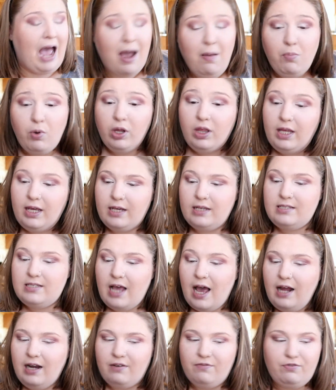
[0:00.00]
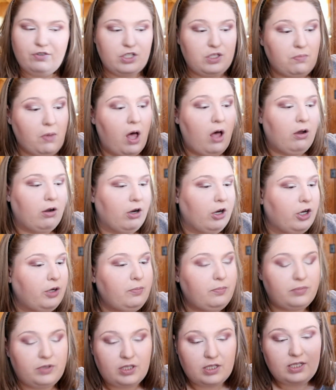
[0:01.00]
I'm really excited for small
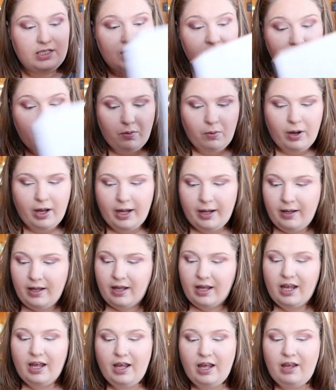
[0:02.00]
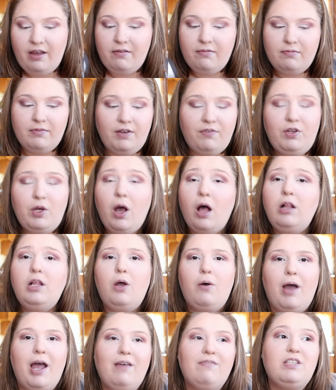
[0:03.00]
group, to segue. If y'all
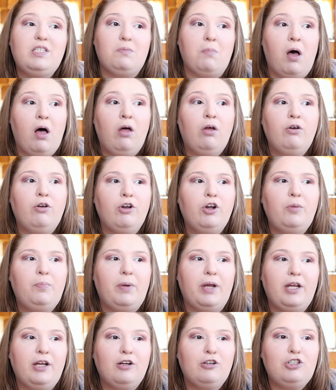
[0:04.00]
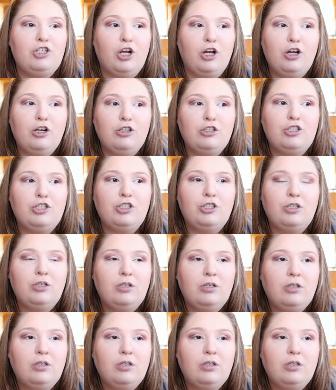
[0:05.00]
don't have small group at your church,